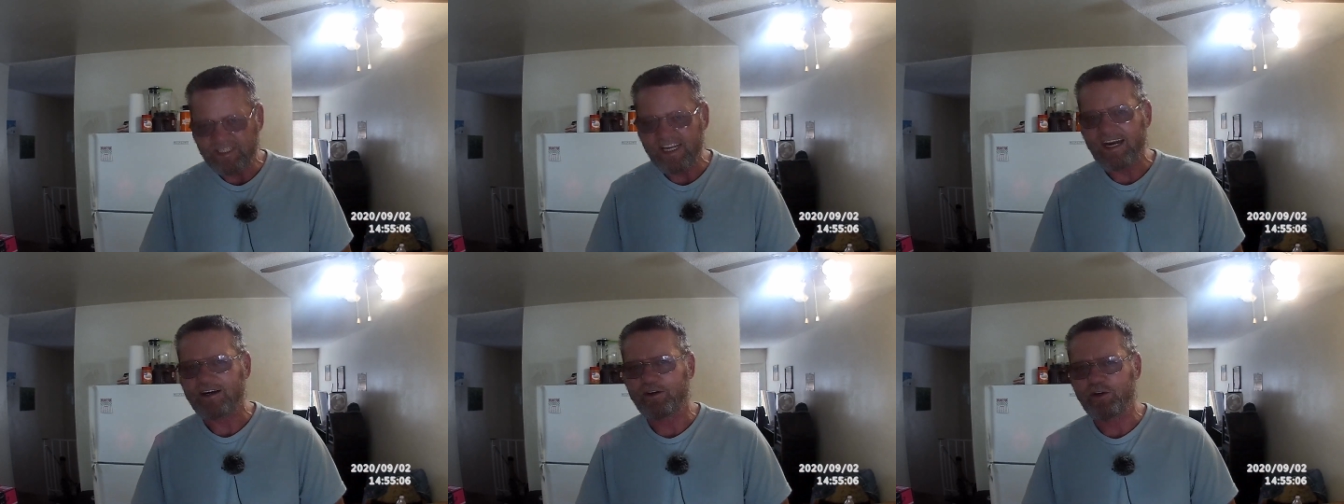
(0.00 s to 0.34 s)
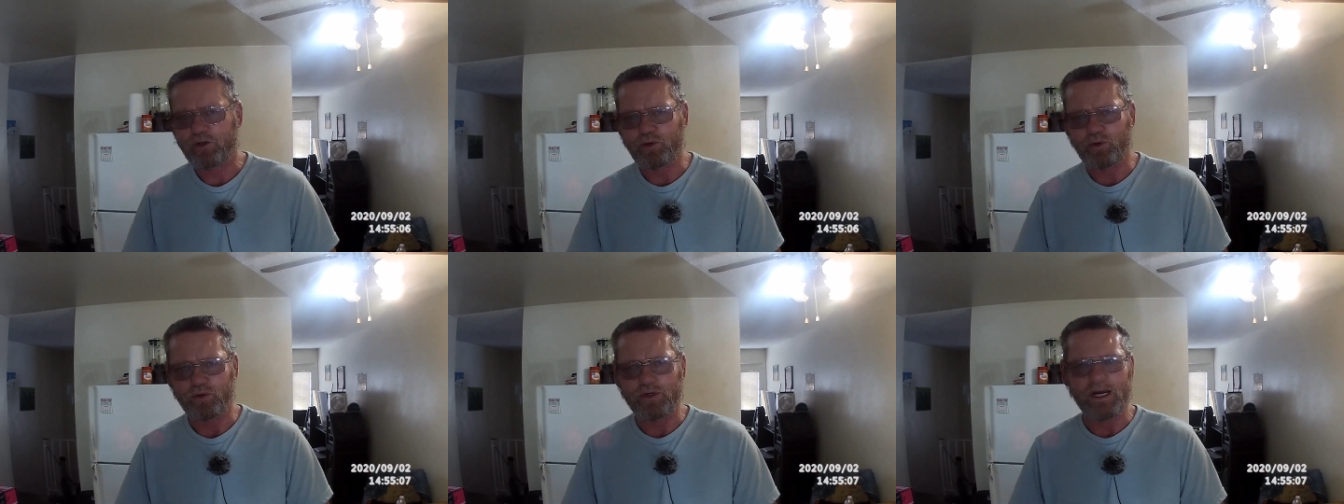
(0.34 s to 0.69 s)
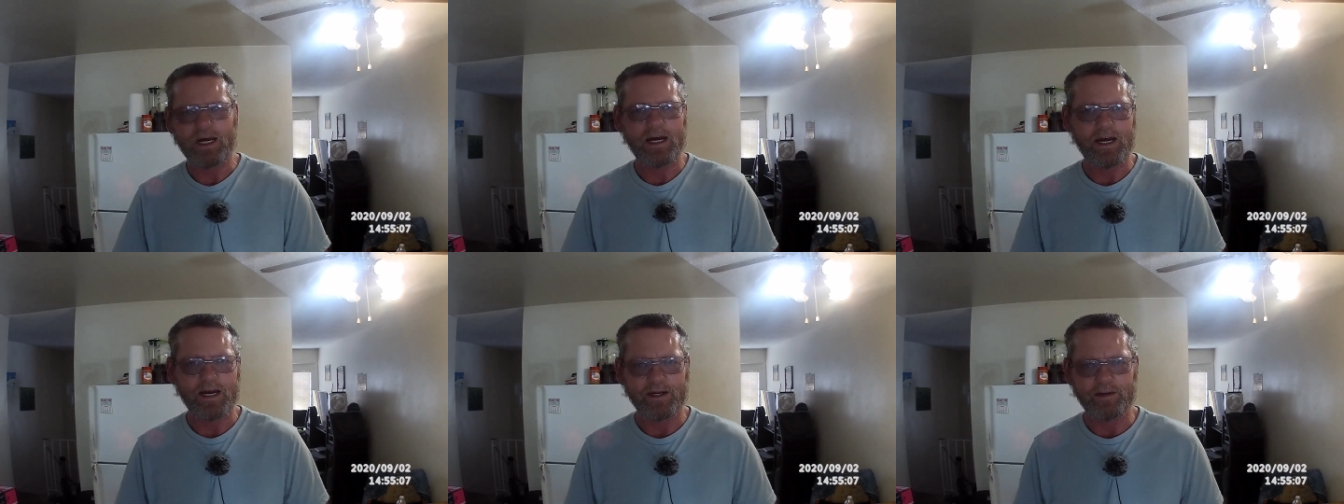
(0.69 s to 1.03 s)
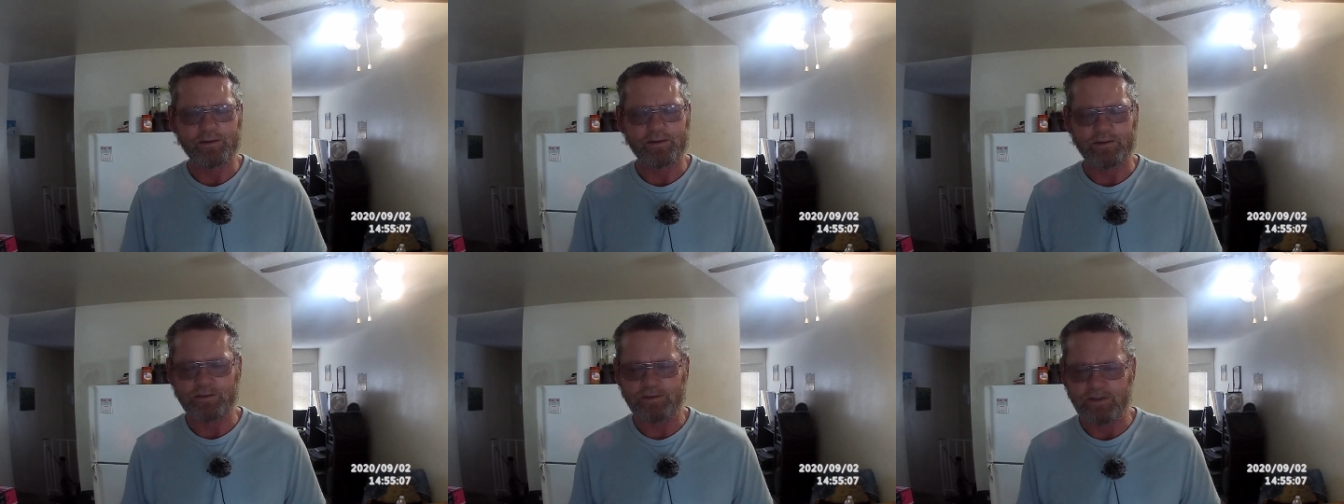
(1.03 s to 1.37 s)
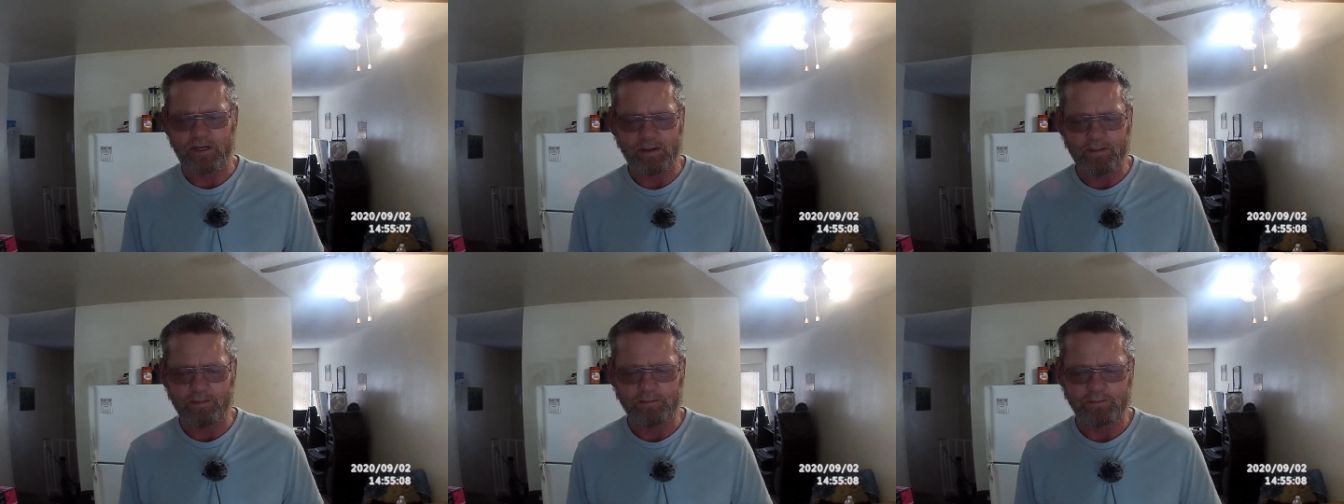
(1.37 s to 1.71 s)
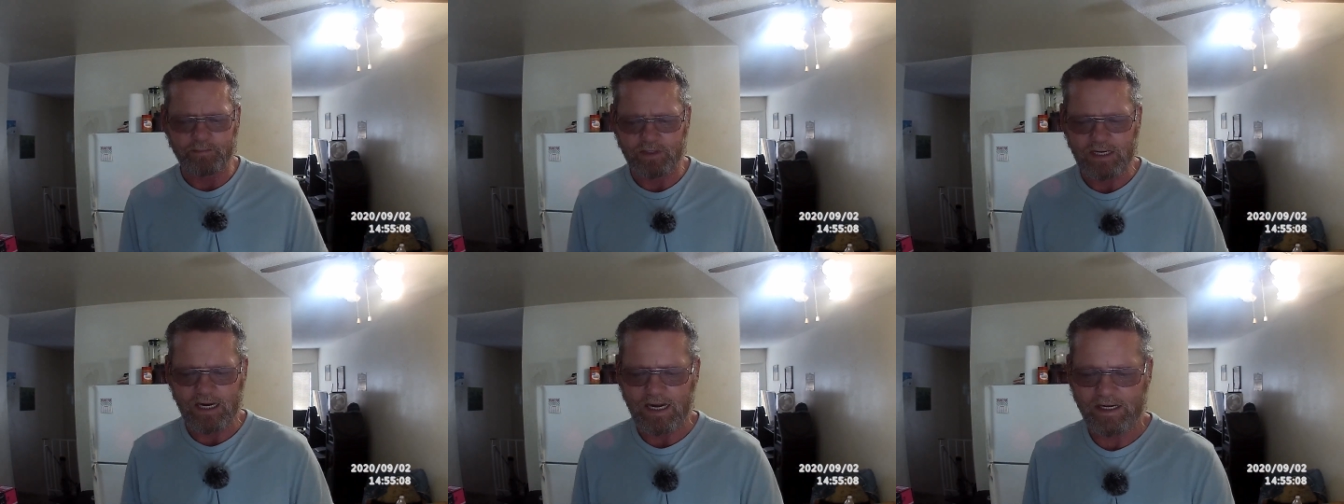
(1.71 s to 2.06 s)
technical guy. I'm
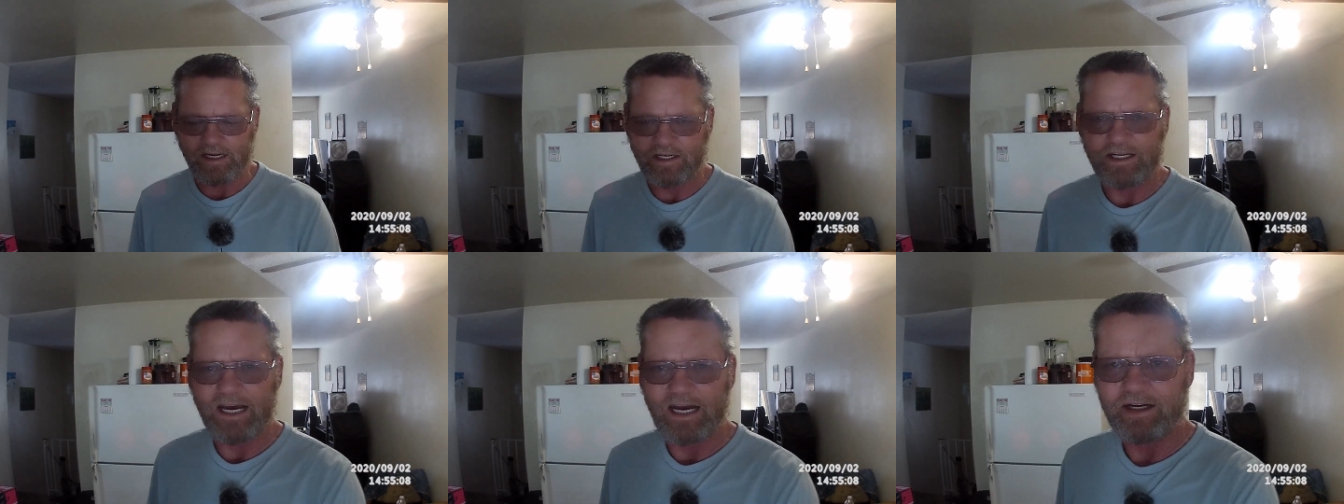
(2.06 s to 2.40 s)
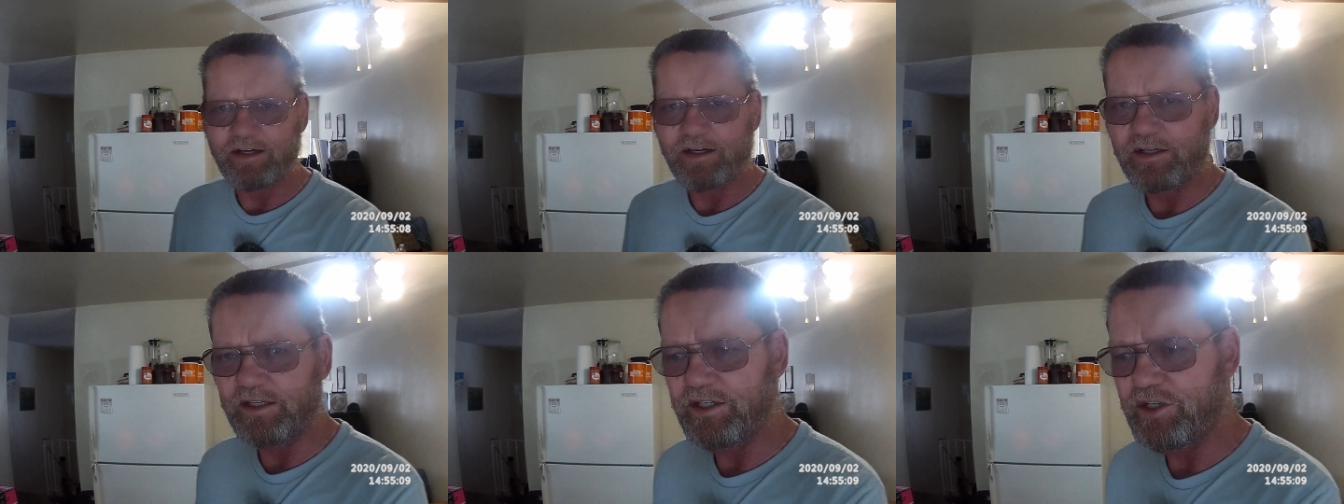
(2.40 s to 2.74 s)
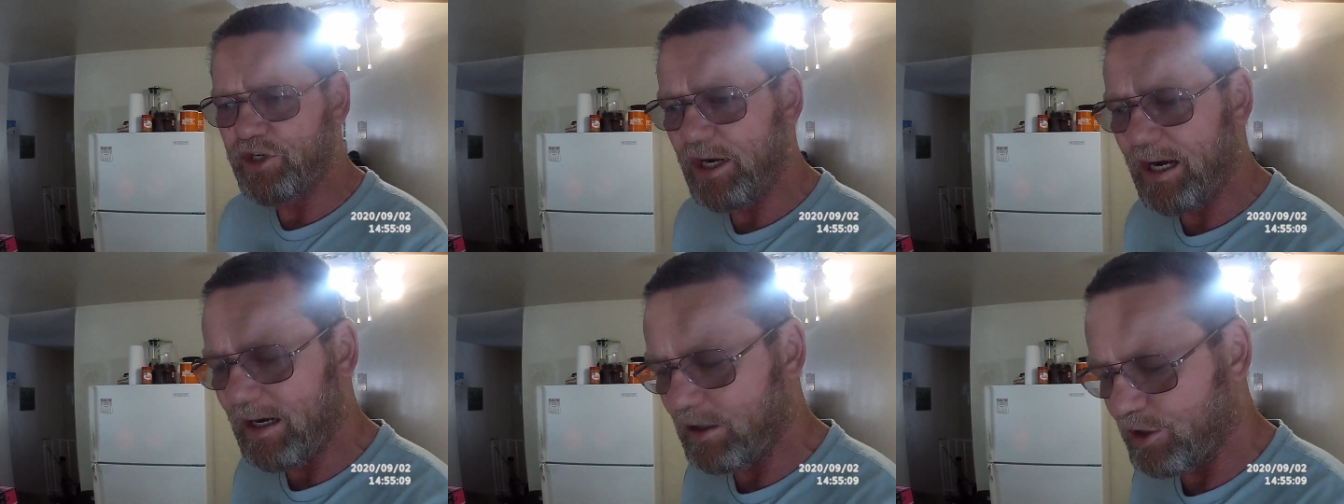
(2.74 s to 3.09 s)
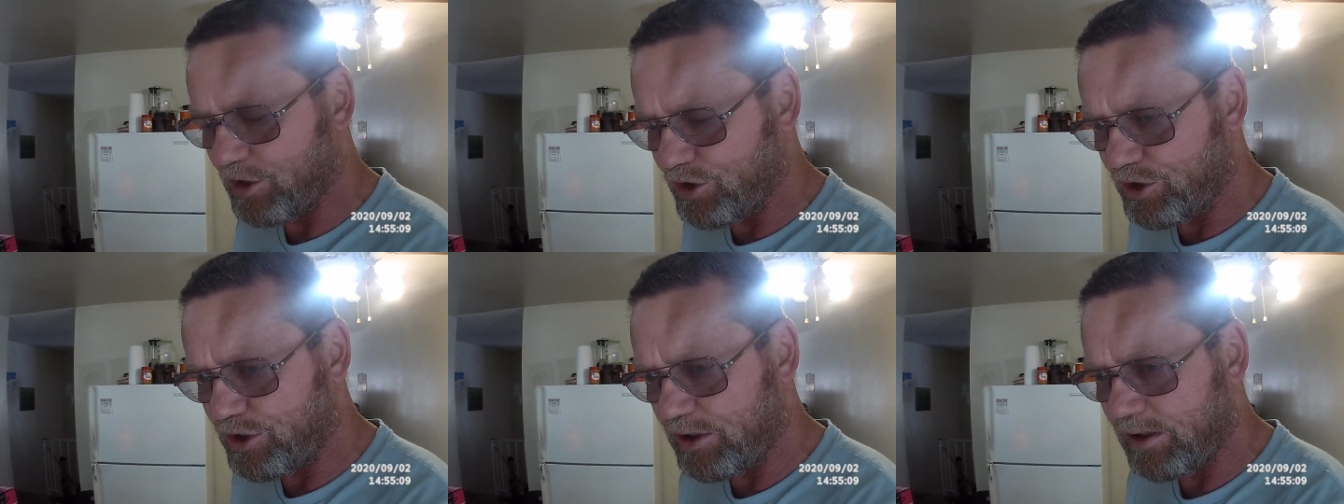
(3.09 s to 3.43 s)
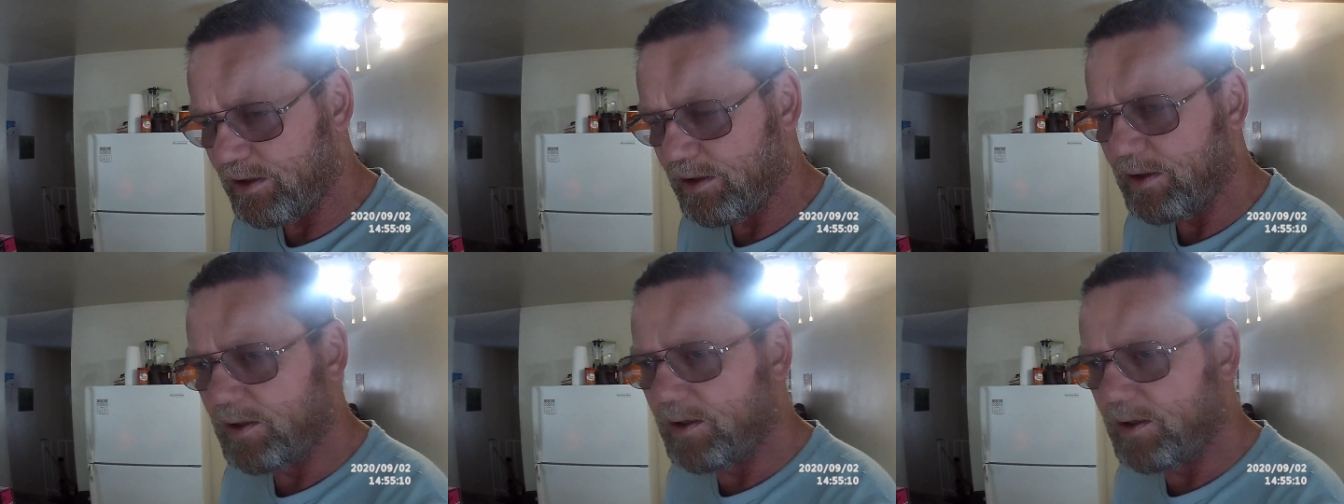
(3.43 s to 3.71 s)
kind of technically challenged.